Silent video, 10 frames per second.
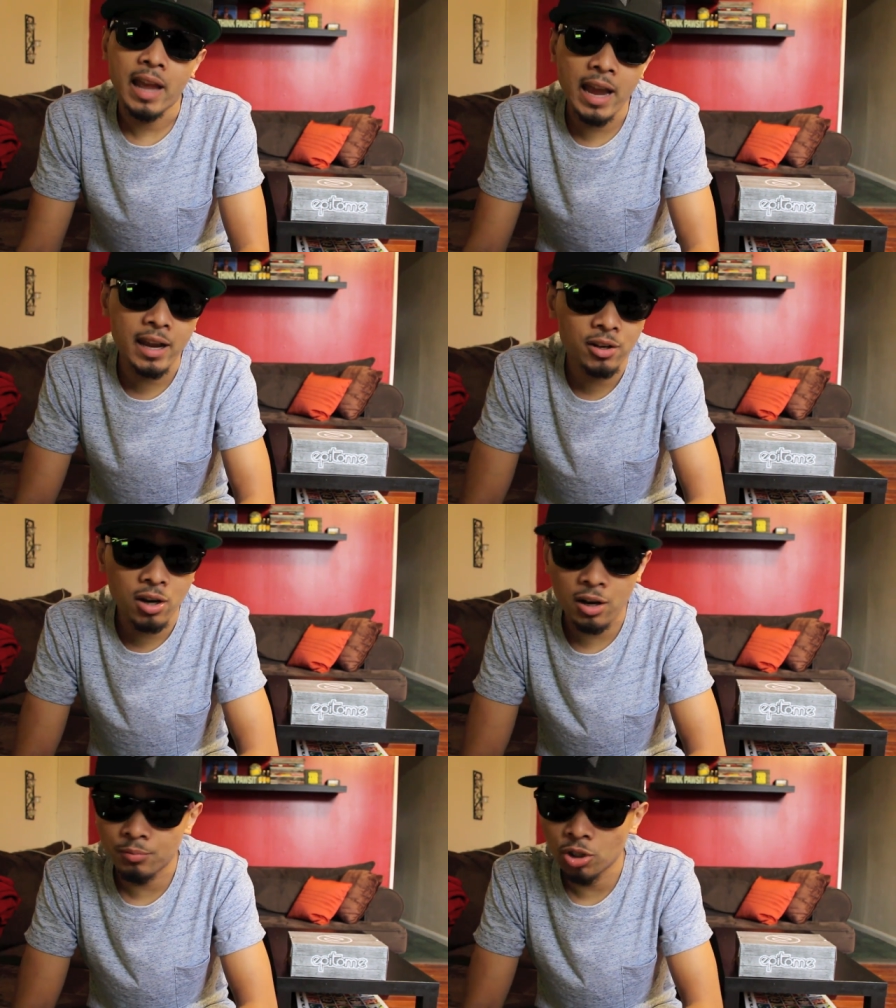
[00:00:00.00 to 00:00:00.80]
And
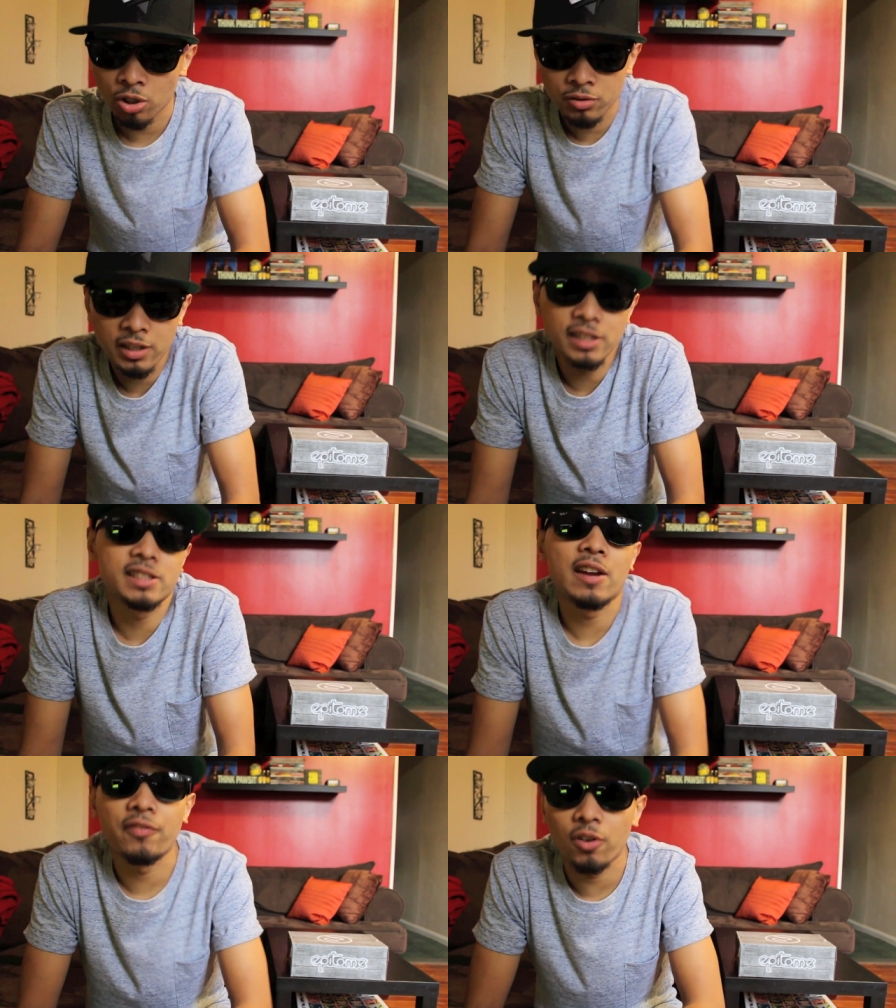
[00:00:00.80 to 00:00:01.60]
you know, it's
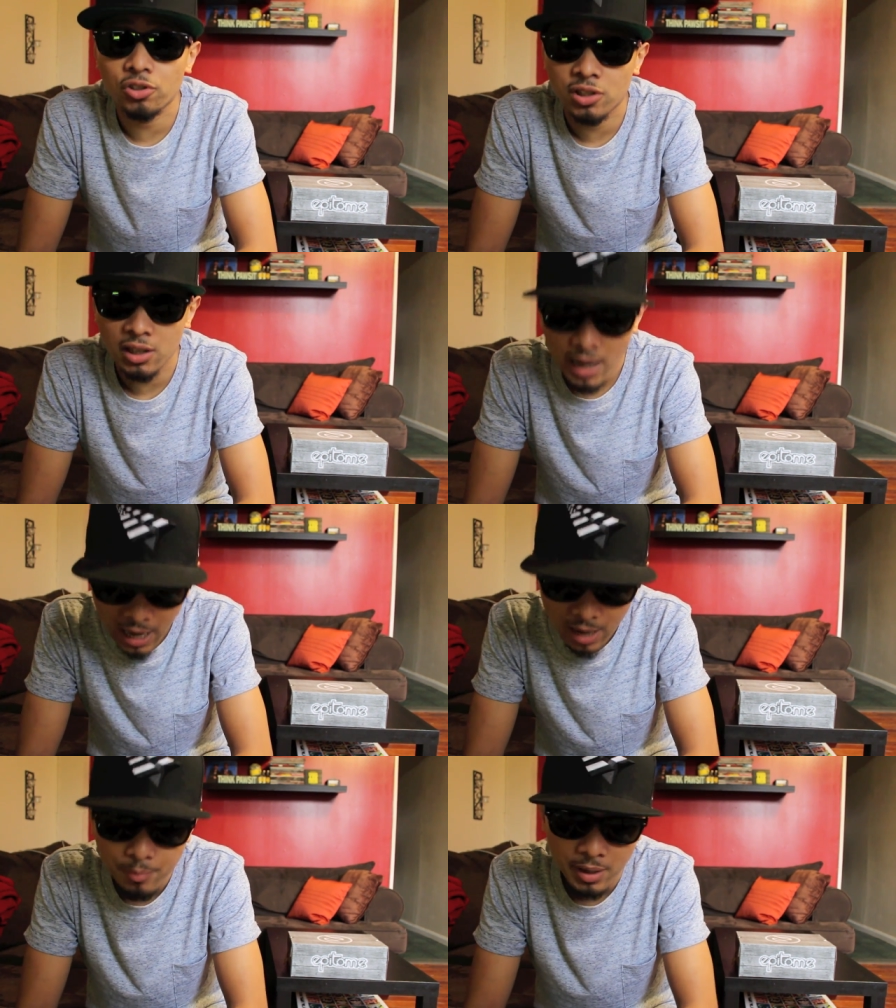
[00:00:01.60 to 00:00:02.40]
their first
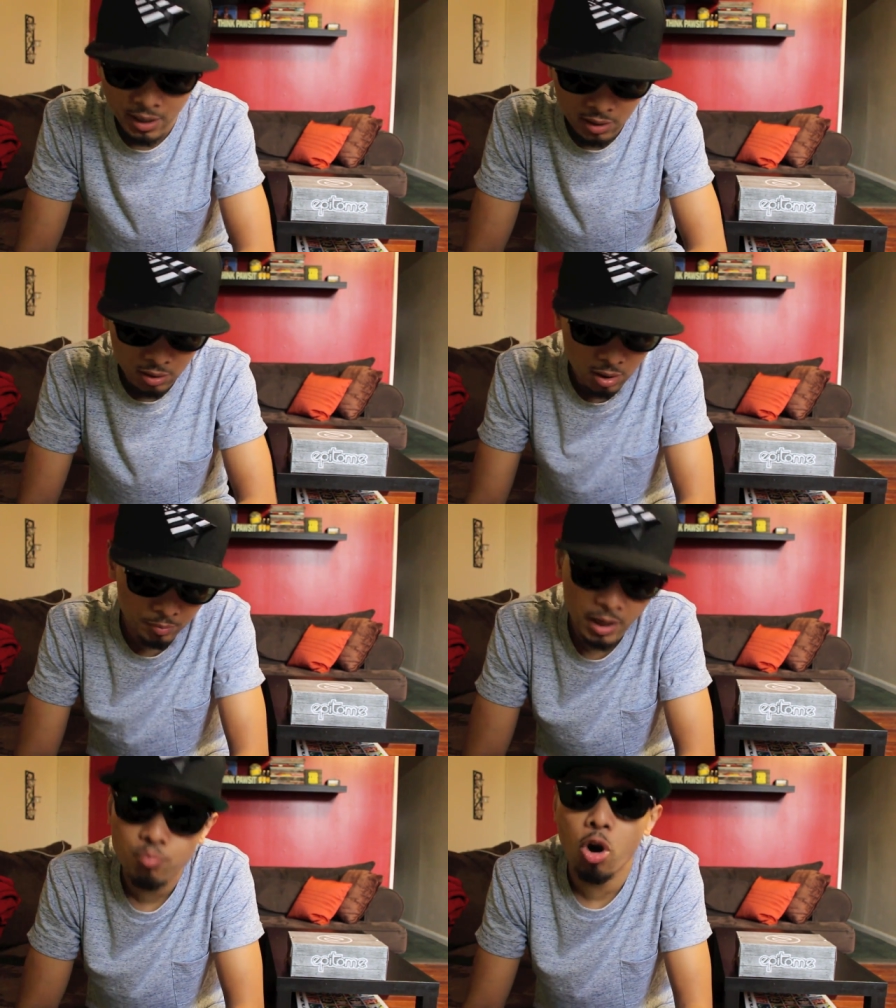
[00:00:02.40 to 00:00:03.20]
collab,
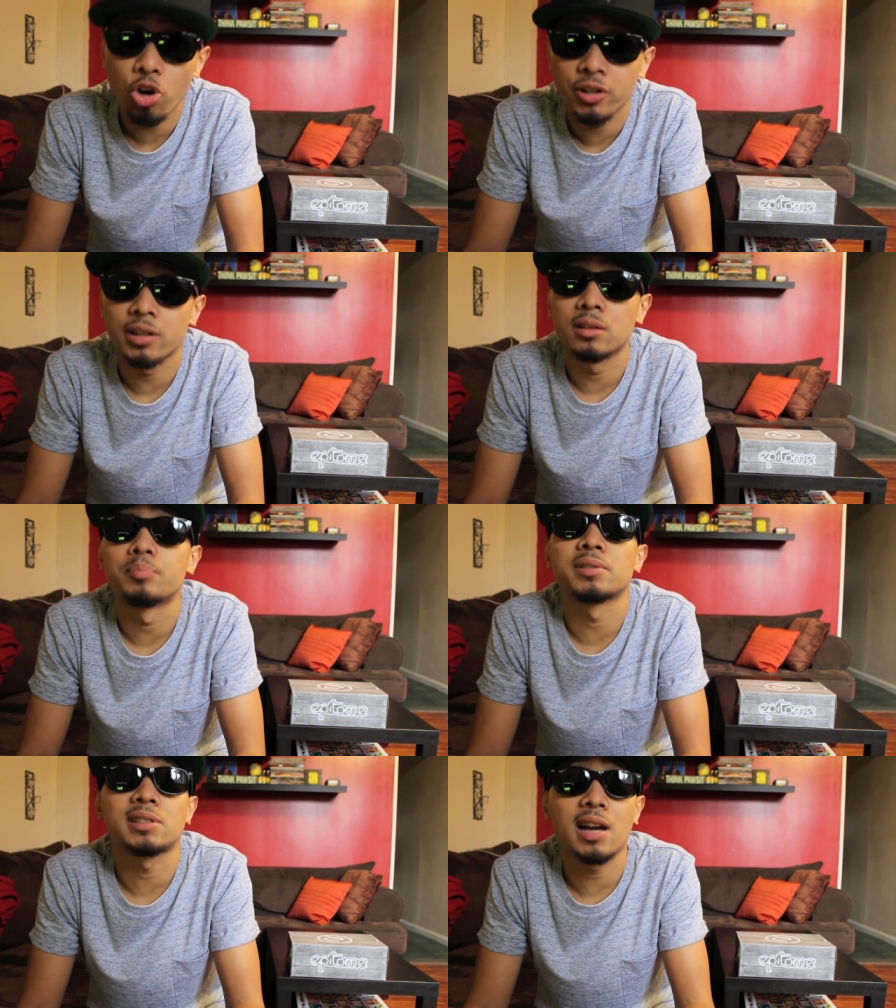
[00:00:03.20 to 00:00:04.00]
and they murdered it.
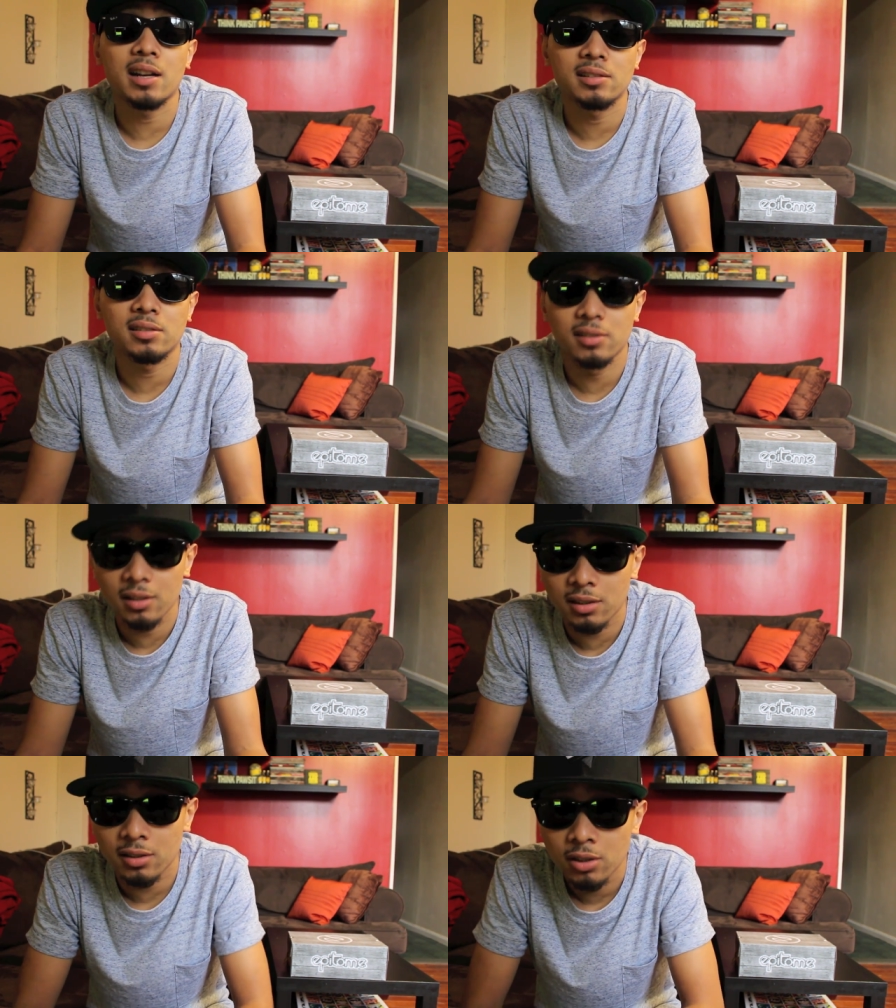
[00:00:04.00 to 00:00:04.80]
Besides
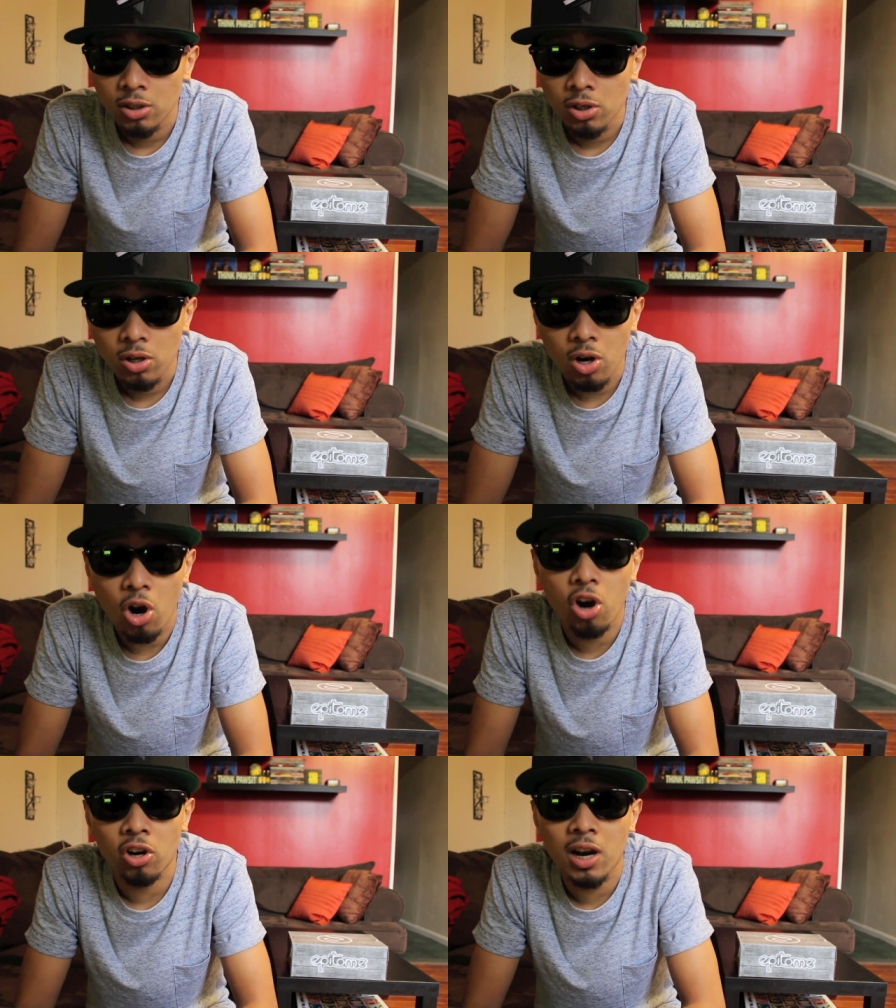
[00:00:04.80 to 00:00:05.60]
the
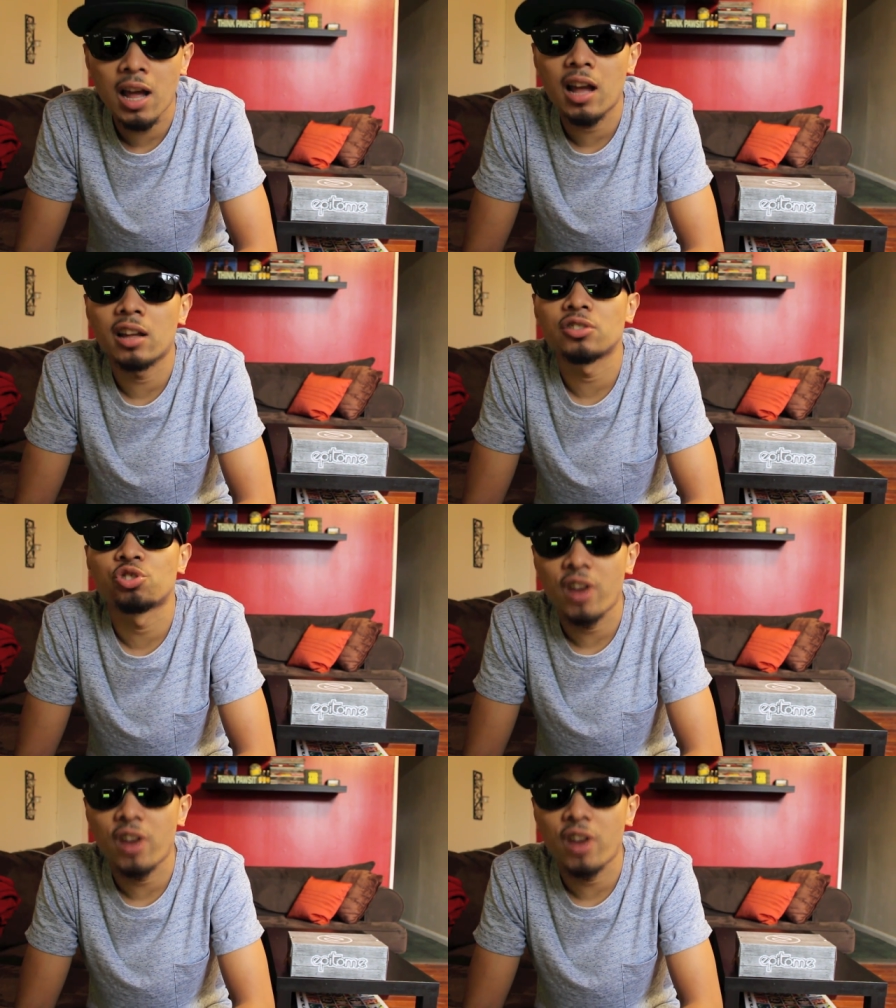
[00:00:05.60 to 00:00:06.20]
online